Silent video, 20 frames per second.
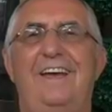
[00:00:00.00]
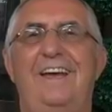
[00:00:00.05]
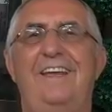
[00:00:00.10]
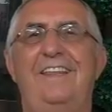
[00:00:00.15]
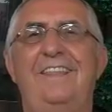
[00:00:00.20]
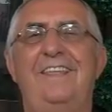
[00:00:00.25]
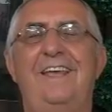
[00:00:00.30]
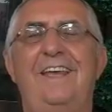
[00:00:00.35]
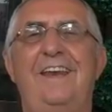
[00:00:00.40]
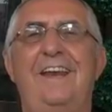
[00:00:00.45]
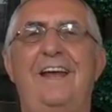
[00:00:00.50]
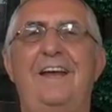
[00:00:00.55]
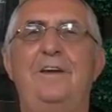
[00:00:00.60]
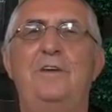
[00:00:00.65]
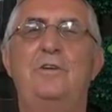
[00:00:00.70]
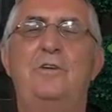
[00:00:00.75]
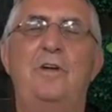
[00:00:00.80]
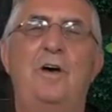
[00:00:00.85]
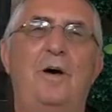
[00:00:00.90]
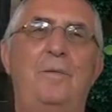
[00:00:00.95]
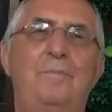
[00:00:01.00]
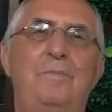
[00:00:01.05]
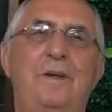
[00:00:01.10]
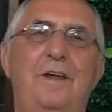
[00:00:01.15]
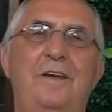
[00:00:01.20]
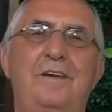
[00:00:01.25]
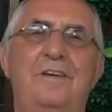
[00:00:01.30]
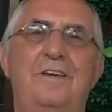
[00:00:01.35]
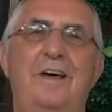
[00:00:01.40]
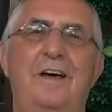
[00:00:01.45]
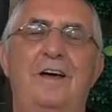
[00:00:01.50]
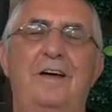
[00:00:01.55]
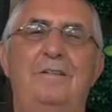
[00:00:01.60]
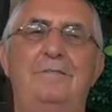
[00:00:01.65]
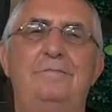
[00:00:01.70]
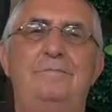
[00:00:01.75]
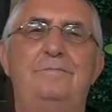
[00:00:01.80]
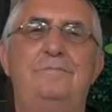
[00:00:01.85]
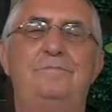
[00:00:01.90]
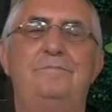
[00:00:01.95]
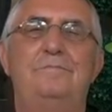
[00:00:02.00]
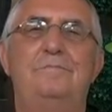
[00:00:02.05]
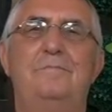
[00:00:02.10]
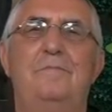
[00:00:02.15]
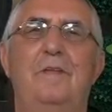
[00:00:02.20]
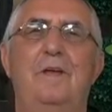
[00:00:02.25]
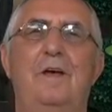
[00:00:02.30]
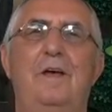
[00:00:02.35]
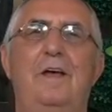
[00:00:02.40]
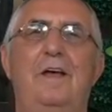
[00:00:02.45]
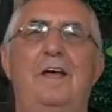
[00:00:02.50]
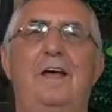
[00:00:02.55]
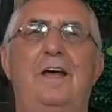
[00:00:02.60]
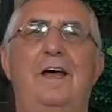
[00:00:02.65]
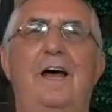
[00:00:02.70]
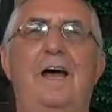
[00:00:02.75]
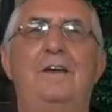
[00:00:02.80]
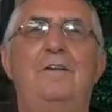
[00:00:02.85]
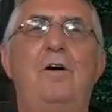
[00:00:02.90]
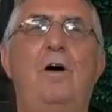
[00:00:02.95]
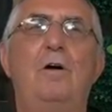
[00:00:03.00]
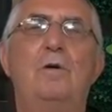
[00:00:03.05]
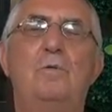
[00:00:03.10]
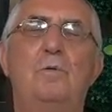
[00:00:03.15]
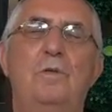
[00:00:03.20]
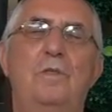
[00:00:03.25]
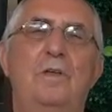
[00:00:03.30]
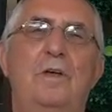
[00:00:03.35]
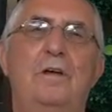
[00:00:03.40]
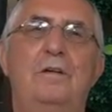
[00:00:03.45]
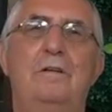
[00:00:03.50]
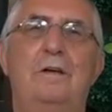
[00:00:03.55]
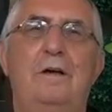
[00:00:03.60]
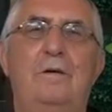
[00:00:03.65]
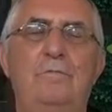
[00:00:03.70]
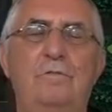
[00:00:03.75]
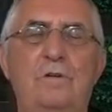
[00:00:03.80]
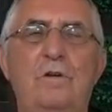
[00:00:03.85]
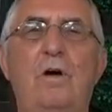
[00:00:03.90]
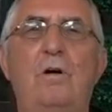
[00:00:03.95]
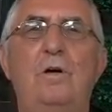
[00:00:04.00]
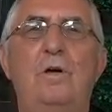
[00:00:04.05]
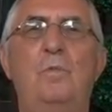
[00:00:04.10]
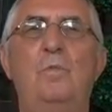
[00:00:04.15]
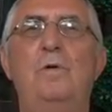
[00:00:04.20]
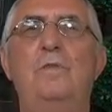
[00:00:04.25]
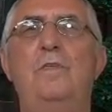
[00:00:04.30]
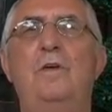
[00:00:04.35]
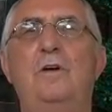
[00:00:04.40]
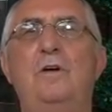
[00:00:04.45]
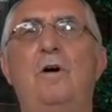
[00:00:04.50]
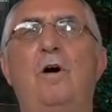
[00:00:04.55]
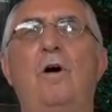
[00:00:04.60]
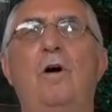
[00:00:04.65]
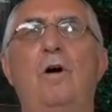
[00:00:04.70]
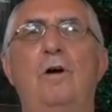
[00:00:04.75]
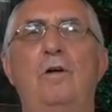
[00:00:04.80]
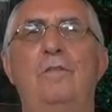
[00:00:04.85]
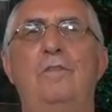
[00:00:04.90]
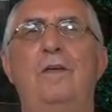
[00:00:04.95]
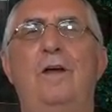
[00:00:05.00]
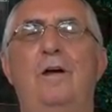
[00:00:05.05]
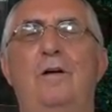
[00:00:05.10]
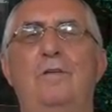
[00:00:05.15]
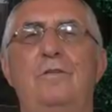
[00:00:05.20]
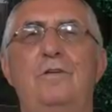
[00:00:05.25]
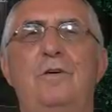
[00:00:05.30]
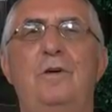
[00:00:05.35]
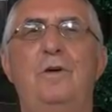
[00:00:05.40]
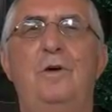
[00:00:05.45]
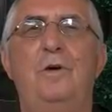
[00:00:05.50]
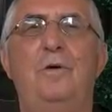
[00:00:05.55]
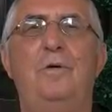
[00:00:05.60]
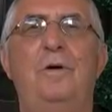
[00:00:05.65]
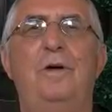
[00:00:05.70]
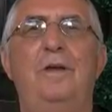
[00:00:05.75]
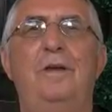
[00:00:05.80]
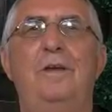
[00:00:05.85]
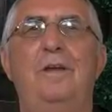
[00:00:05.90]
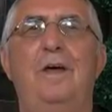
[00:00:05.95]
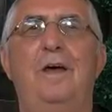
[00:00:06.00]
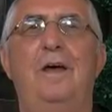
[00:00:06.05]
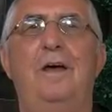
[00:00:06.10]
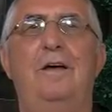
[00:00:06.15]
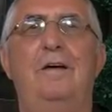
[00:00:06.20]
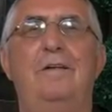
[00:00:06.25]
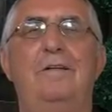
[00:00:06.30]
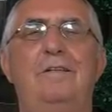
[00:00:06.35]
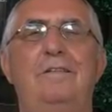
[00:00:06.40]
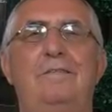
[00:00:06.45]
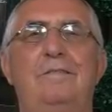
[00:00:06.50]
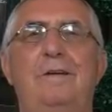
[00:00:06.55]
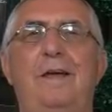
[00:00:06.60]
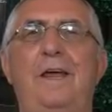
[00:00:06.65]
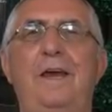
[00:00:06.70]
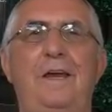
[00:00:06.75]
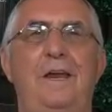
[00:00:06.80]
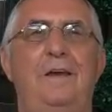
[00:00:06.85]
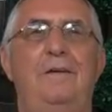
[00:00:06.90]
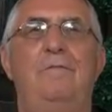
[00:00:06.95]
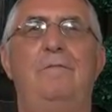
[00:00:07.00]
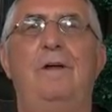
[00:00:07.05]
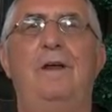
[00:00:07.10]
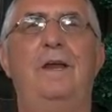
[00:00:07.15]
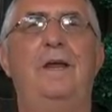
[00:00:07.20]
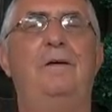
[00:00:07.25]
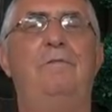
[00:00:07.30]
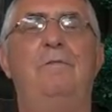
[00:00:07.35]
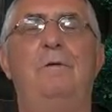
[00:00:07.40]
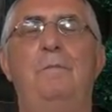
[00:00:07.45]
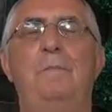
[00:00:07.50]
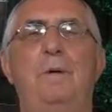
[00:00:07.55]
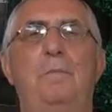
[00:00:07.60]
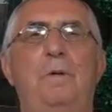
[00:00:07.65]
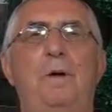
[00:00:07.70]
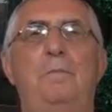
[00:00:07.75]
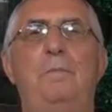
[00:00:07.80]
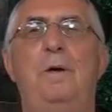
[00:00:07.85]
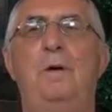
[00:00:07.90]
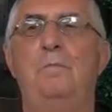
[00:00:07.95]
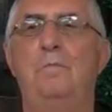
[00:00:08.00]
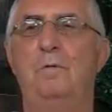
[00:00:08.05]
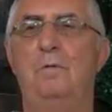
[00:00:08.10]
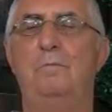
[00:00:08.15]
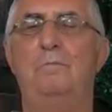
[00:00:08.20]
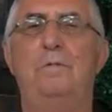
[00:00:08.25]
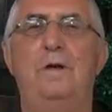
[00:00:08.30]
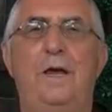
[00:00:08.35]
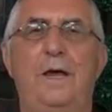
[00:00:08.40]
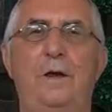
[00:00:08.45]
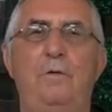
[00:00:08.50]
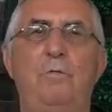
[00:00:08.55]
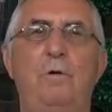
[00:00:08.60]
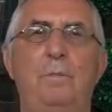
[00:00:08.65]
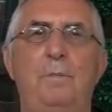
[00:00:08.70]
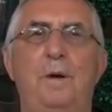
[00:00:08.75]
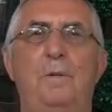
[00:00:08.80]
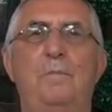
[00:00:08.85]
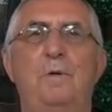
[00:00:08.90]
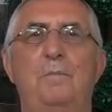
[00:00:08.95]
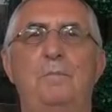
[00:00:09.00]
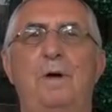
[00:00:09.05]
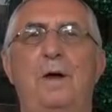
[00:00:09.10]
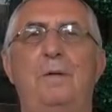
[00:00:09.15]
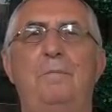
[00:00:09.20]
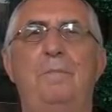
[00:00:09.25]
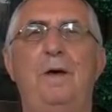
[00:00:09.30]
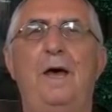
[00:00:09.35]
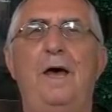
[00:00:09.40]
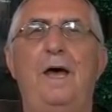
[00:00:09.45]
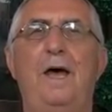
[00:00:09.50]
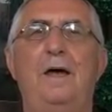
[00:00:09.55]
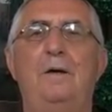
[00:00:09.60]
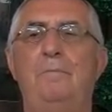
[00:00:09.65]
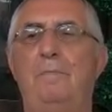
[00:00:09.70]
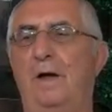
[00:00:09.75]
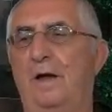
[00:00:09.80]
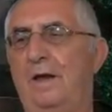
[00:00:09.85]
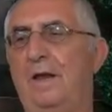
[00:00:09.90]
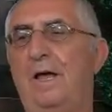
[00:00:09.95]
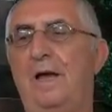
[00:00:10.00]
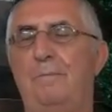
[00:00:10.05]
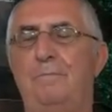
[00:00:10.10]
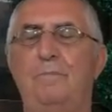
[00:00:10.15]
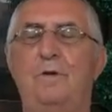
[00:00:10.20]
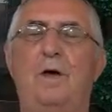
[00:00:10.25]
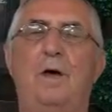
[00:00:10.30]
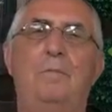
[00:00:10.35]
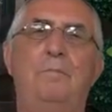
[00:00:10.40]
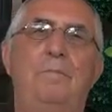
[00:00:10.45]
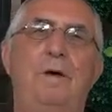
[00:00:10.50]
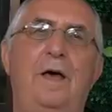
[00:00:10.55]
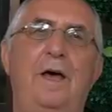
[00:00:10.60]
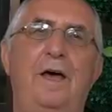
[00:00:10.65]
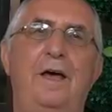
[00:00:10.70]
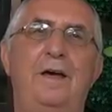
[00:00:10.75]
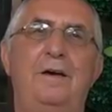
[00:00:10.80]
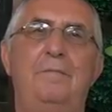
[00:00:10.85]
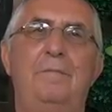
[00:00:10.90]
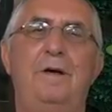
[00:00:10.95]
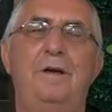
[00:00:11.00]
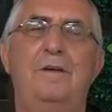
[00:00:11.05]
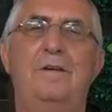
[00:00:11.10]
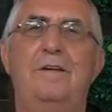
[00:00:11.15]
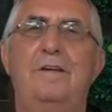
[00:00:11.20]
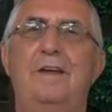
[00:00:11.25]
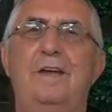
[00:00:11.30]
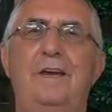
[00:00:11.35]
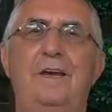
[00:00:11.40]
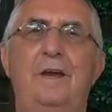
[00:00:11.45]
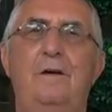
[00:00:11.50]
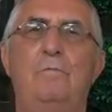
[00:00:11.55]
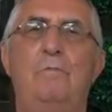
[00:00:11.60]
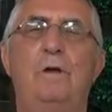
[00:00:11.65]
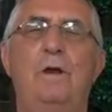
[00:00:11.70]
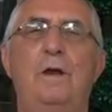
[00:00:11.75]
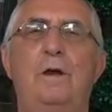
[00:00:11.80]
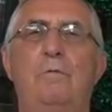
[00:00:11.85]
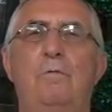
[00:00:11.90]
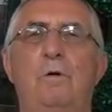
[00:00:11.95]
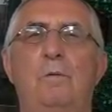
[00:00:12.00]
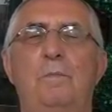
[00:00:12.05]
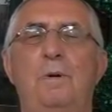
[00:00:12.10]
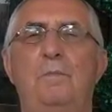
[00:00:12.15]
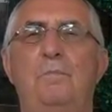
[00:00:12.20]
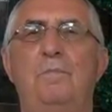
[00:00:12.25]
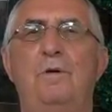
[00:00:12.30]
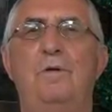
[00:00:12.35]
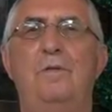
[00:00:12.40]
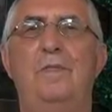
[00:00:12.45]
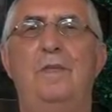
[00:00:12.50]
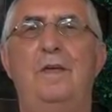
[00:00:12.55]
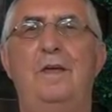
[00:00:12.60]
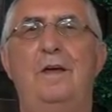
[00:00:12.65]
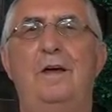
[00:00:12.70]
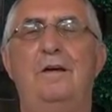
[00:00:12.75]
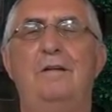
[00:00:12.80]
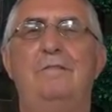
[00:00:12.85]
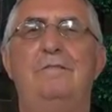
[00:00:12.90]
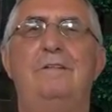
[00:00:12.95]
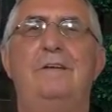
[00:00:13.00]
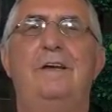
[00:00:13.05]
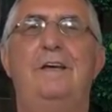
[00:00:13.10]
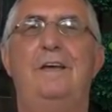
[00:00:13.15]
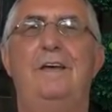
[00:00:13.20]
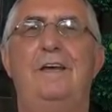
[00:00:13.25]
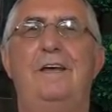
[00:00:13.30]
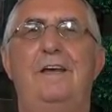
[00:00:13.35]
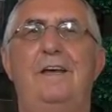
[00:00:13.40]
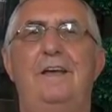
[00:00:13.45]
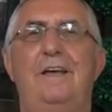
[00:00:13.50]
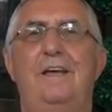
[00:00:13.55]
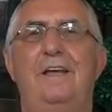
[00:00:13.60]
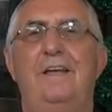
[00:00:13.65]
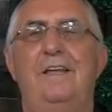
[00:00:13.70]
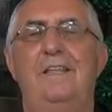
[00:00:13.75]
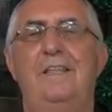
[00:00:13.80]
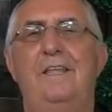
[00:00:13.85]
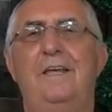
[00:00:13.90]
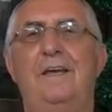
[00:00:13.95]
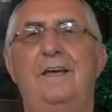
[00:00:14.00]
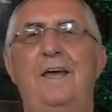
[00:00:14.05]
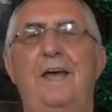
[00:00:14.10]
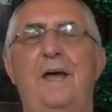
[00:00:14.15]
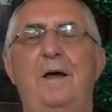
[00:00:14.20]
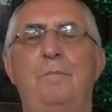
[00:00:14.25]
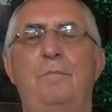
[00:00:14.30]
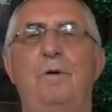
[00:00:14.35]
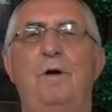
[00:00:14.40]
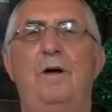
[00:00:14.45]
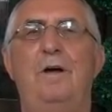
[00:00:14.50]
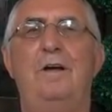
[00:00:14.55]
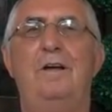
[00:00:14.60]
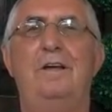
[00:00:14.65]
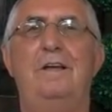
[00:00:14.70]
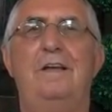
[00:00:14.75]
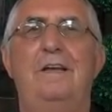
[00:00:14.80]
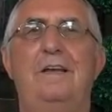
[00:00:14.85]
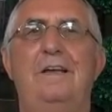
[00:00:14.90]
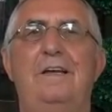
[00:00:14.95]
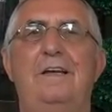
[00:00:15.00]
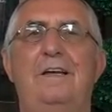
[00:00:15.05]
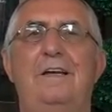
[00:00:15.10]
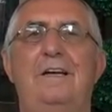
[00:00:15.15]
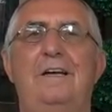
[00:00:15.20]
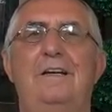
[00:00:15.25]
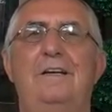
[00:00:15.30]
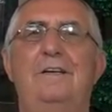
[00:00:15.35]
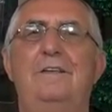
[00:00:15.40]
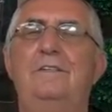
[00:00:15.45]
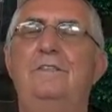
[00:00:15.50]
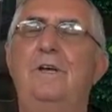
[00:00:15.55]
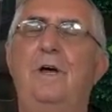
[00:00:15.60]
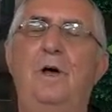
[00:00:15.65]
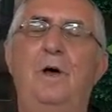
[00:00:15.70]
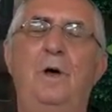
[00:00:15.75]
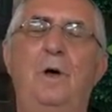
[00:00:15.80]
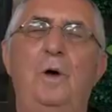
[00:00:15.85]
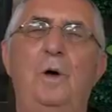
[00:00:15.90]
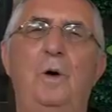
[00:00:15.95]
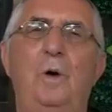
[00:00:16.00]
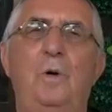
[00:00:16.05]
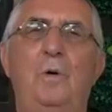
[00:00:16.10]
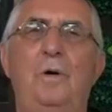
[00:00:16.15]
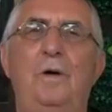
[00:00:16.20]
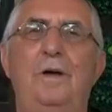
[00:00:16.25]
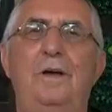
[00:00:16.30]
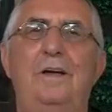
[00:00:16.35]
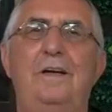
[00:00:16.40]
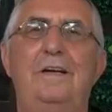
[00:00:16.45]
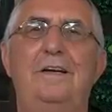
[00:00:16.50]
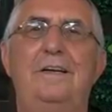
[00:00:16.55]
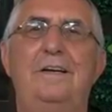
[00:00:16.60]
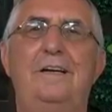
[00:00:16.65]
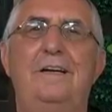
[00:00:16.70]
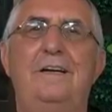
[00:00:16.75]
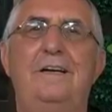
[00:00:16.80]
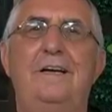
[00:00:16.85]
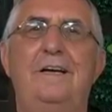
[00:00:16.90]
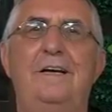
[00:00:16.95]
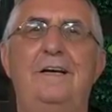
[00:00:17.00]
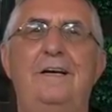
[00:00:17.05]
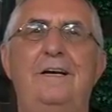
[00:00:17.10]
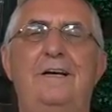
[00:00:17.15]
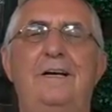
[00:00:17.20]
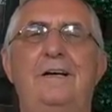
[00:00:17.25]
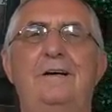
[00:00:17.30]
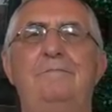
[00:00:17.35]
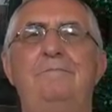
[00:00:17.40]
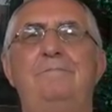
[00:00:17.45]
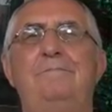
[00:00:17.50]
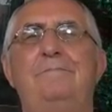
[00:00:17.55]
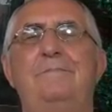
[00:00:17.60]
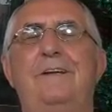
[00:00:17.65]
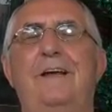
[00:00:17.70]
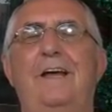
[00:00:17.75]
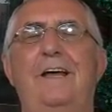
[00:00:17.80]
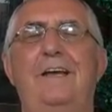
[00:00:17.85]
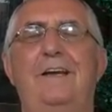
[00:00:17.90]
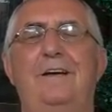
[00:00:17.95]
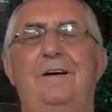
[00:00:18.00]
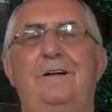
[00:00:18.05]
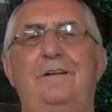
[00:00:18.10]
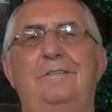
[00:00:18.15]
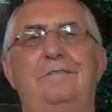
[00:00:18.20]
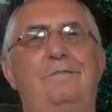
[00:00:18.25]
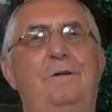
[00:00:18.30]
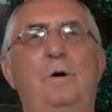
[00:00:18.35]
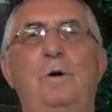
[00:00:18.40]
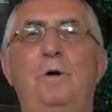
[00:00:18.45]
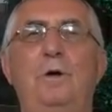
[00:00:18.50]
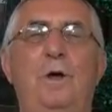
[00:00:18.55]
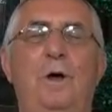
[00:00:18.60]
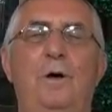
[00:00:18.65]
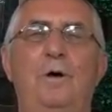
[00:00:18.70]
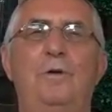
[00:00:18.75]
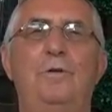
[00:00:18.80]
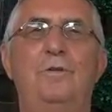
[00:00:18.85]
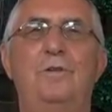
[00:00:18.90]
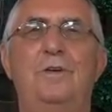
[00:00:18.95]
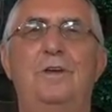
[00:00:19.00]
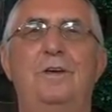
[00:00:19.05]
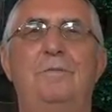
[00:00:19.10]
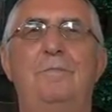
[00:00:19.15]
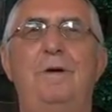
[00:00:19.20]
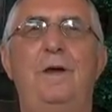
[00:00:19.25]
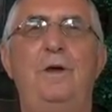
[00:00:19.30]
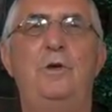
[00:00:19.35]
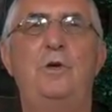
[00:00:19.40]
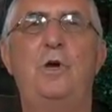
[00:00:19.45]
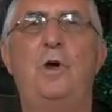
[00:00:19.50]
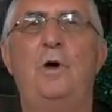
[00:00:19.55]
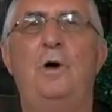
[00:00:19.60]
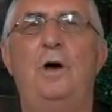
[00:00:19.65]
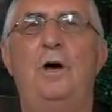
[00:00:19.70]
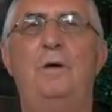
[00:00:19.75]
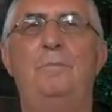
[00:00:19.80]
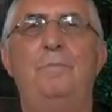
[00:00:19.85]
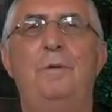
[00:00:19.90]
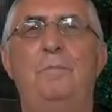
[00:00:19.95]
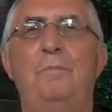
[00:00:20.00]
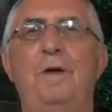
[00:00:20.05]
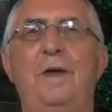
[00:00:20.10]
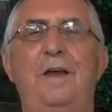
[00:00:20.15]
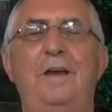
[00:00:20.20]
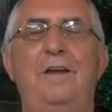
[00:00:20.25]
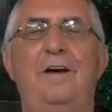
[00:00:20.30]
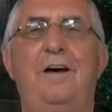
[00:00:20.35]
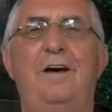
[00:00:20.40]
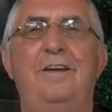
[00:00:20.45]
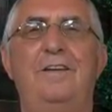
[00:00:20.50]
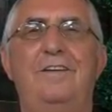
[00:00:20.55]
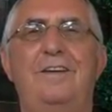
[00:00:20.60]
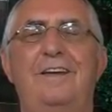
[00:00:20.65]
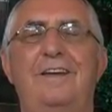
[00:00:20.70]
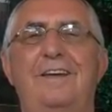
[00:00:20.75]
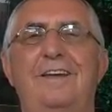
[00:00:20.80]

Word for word: And then I stopped at, uh, I talked with, I was talking with the guard there too, and uh, he didn't really remember. He remember he remembered my bag, my laptop bag, but he didn't really remember the uh, the camera. So, um, who knows? It may show up, it may not.